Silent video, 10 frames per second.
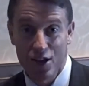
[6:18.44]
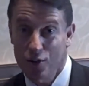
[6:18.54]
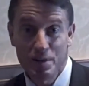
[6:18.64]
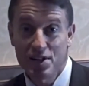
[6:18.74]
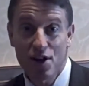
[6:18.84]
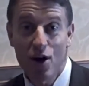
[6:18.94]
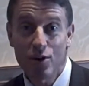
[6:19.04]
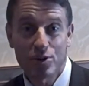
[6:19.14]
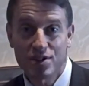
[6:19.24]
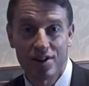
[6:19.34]
You'll be
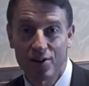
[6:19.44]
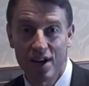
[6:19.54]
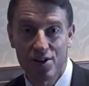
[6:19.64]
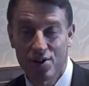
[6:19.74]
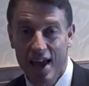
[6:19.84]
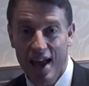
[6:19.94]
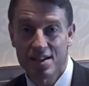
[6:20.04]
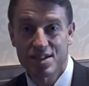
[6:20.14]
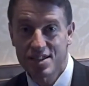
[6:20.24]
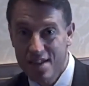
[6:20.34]
toast, okay? You
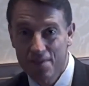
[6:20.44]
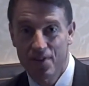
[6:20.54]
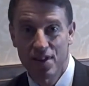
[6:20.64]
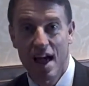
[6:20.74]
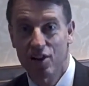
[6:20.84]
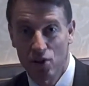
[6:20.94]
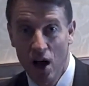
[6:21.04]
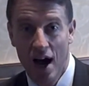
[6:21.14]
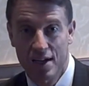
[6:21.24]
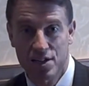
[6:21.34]
can't suffer that
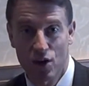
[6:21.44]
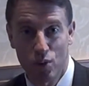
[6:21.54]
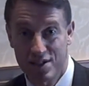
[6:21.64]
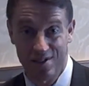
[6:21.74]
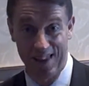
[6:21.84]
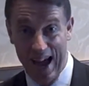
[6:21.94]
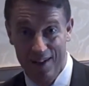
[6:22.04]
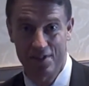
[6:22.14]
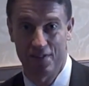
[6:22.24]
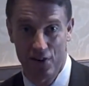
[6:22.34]
loss in what's
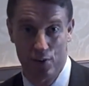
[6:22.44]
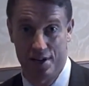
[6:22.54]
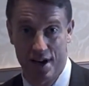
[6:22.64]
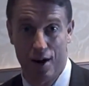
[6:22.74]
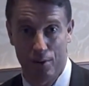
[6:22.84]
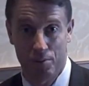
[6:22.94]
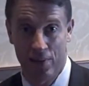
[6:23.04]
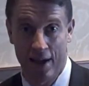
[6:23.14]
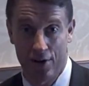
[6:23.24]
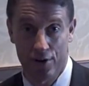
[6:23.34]
left of your retirement
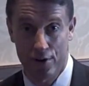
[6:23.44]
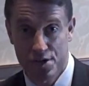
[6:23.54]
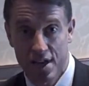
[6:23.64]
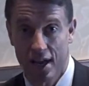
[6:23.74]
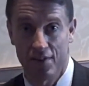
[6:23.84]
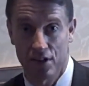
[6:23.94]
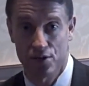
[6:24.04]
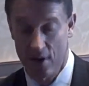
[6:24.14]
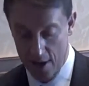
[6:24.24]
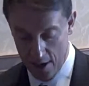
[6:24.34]
plan or your
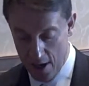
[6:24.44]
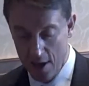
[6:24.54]
savings, right?